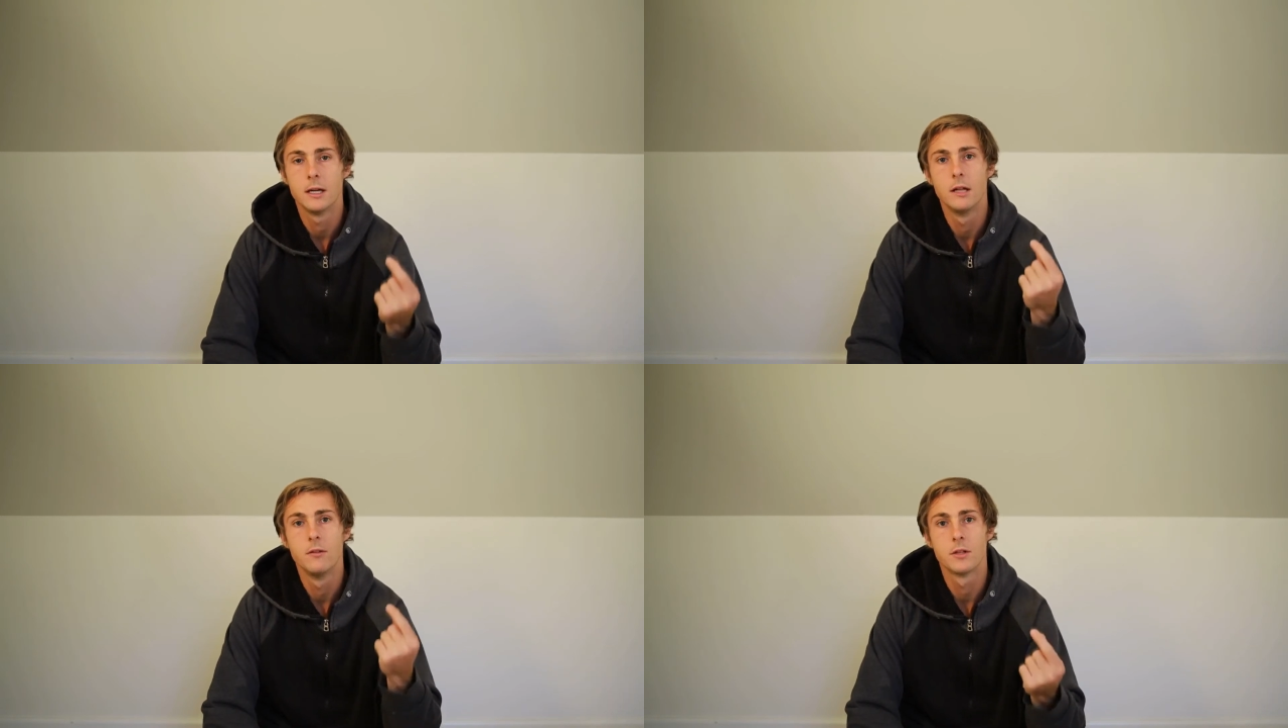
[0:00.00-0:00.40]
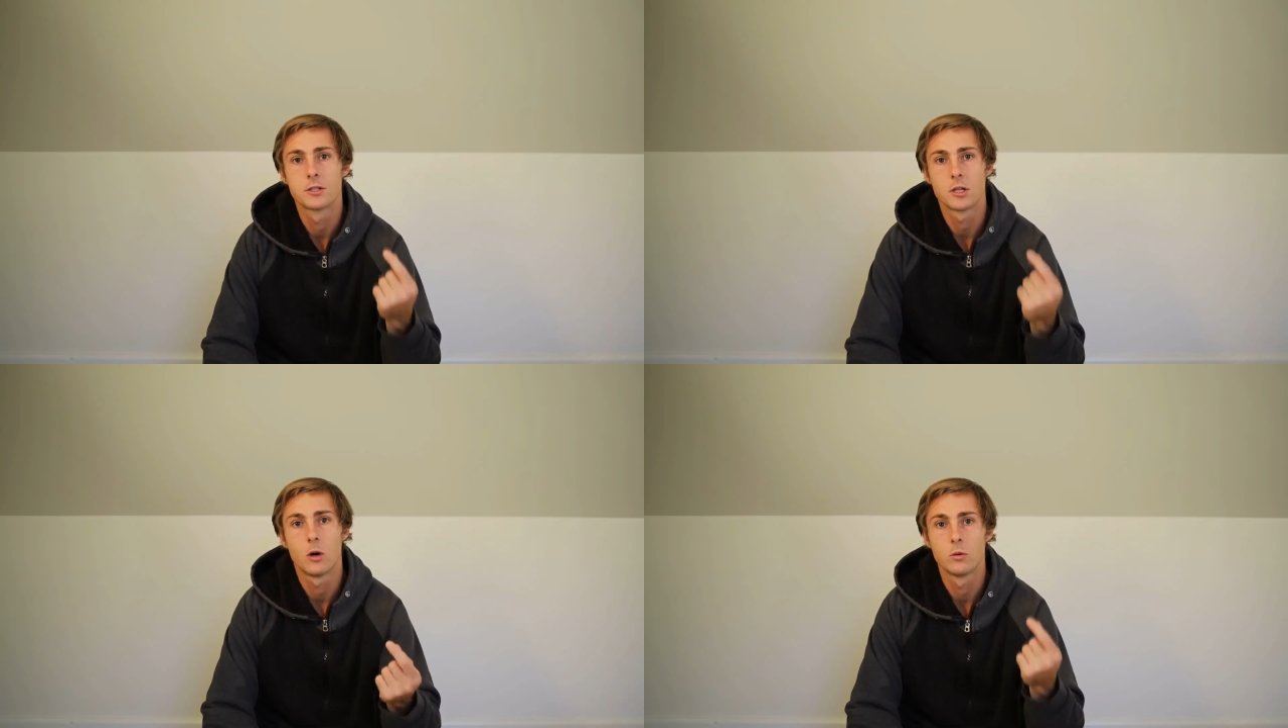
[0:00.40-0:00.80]
in the
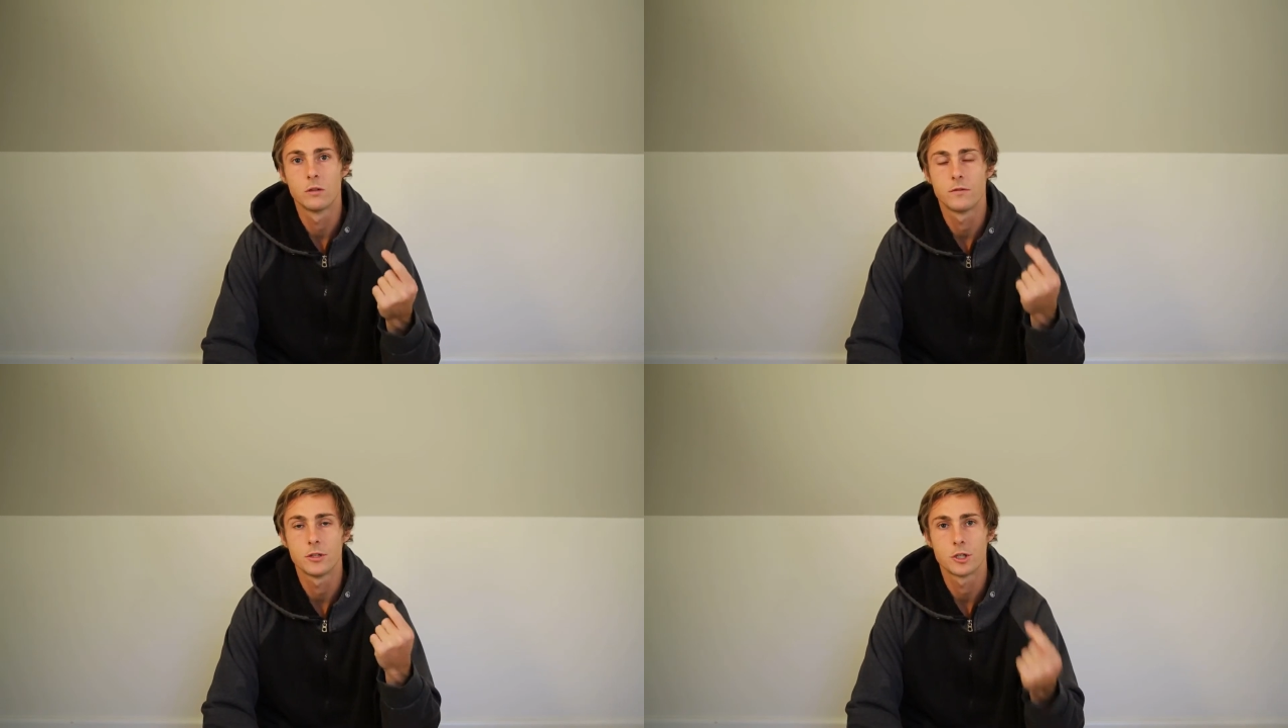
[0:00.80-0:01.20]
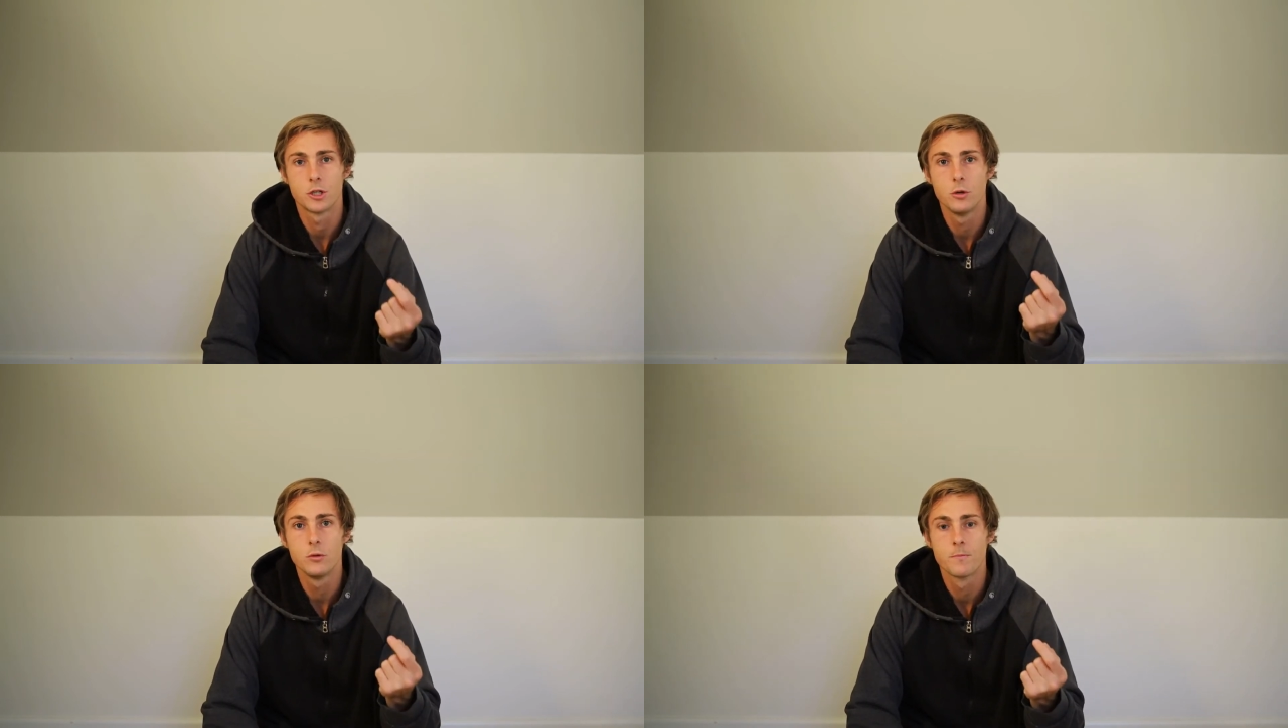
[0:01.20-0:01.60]
sole of the
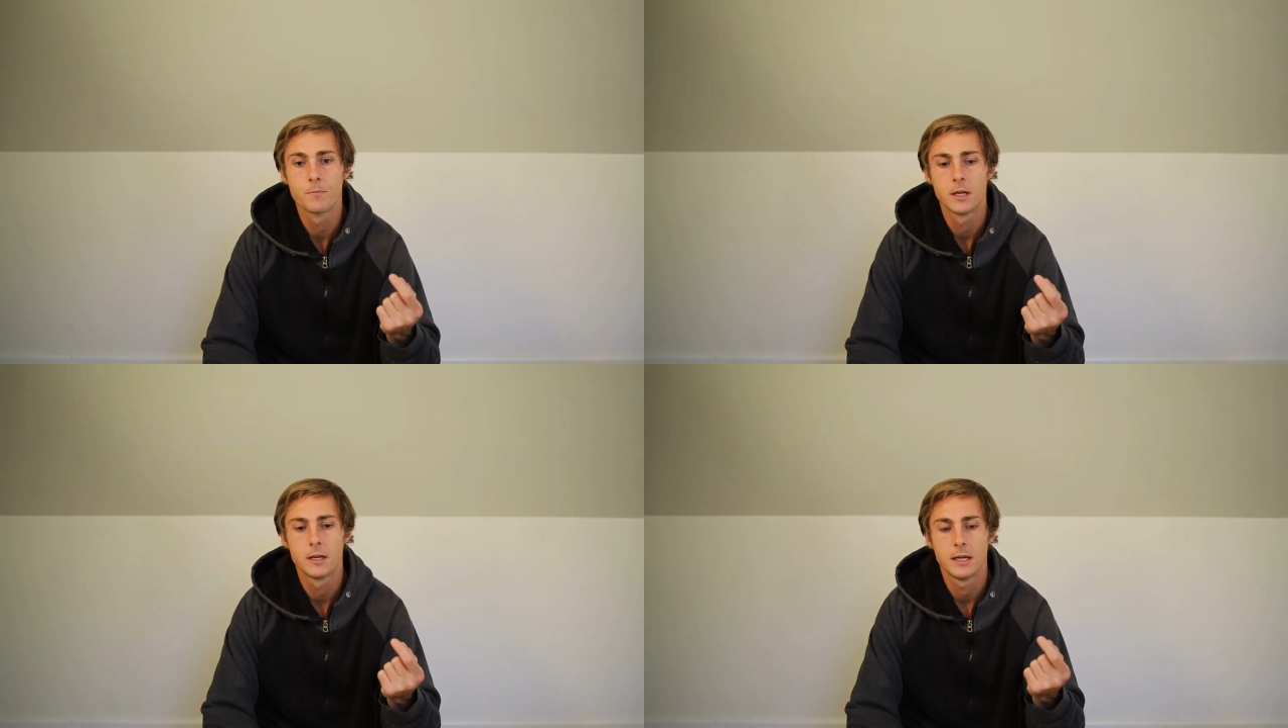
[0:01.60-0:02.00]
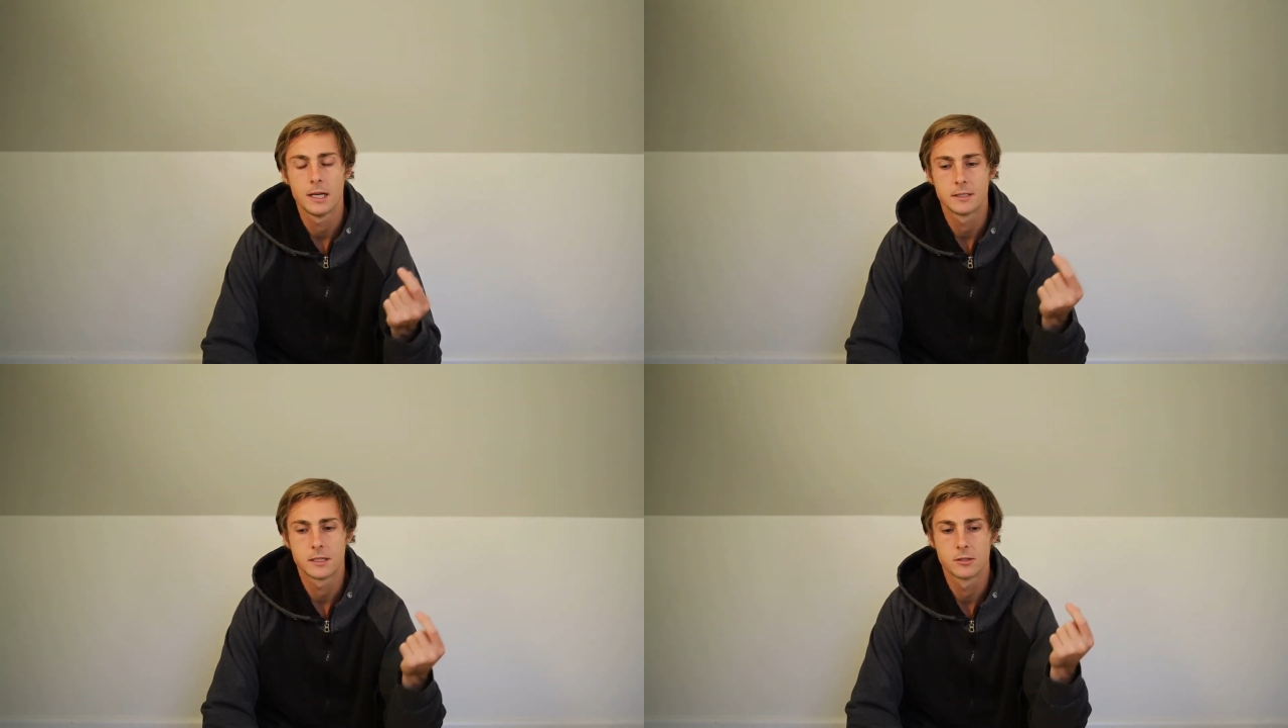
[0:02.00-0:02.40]
shoe.
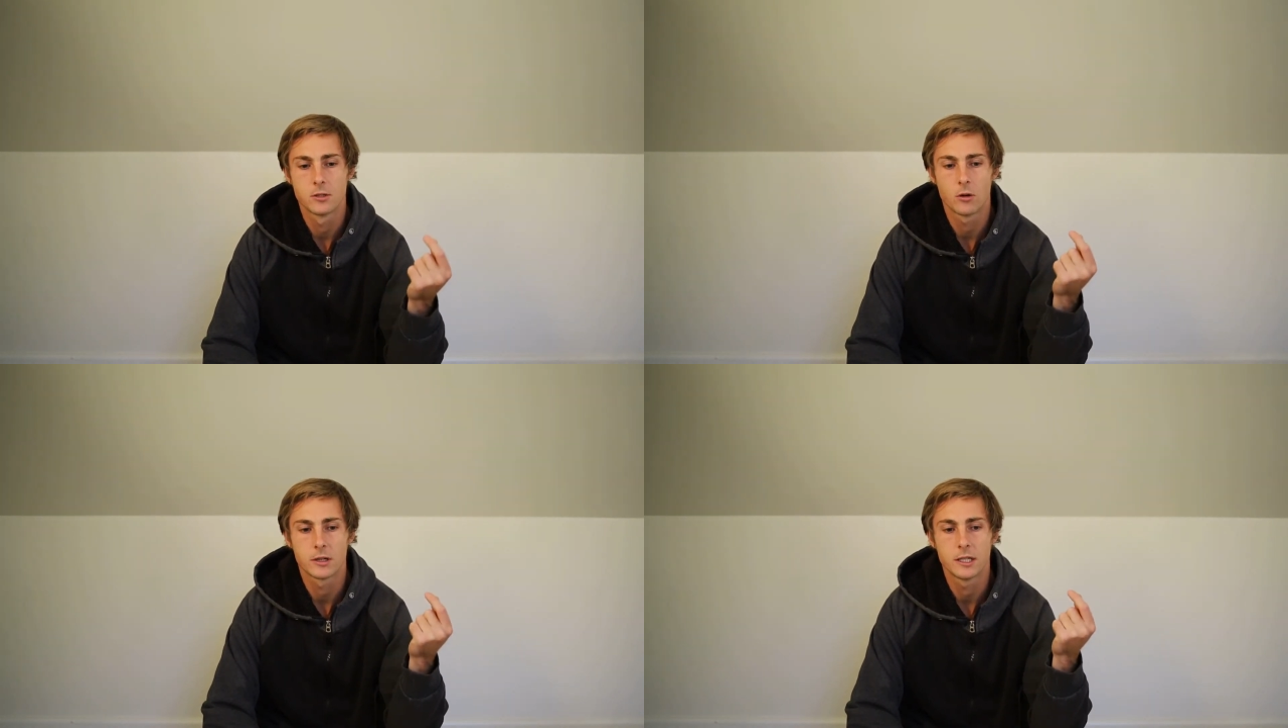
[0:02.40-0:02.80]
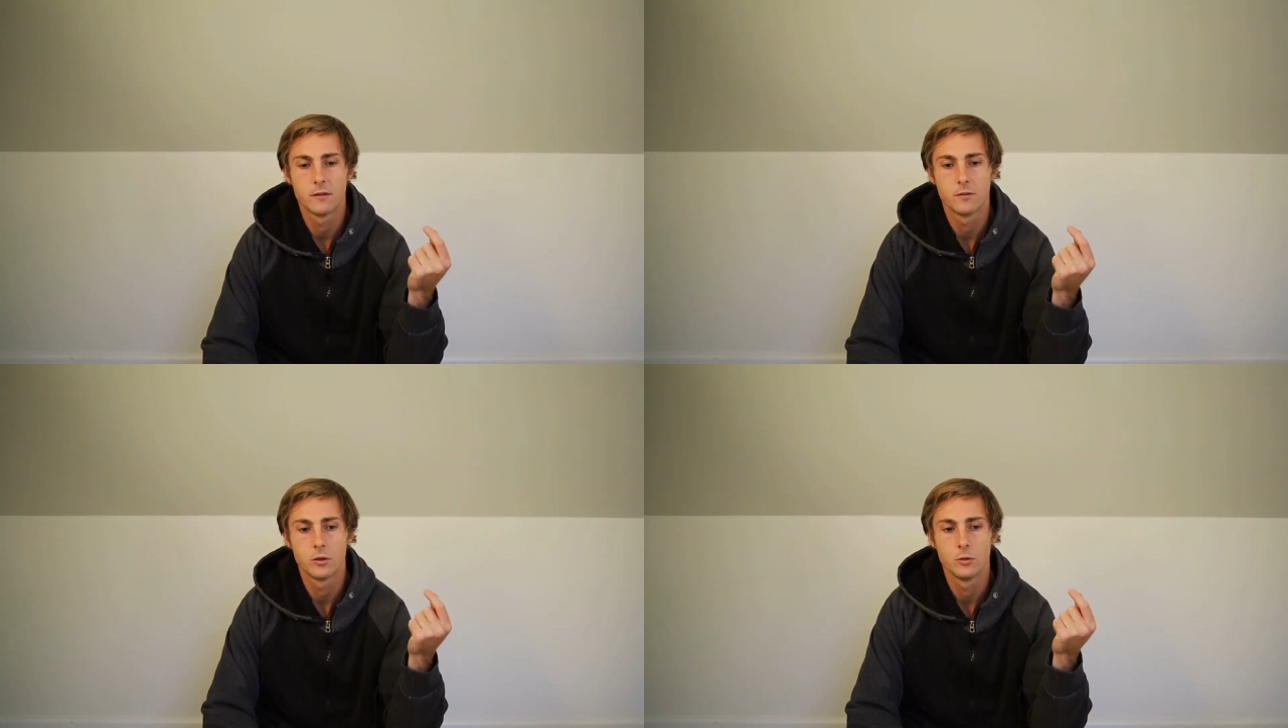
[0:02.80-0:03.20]
It does not
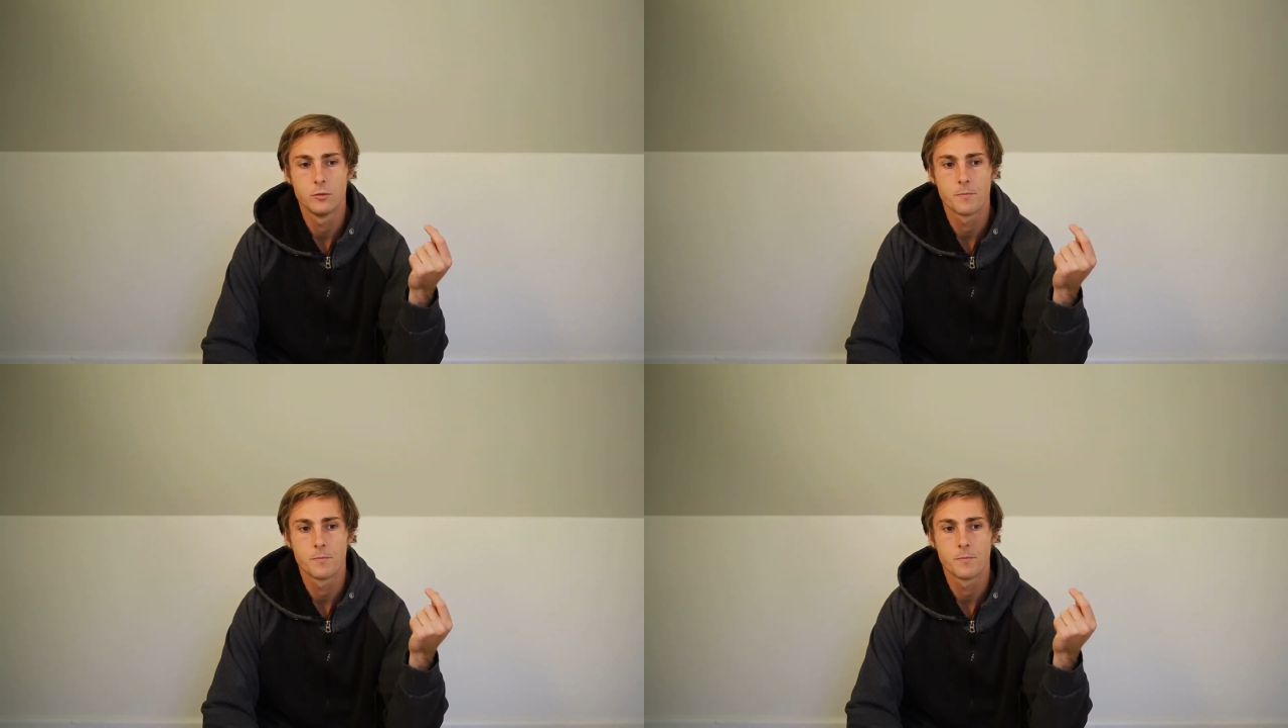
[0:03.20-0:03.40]
give you